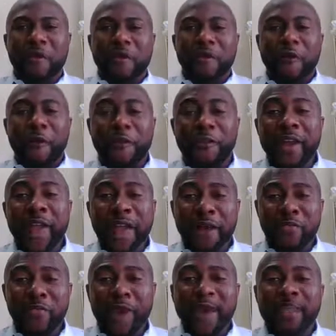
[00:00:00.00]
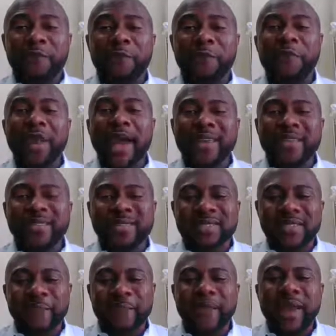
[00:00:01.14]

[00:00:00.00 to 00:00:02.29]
For fear, right? Fear is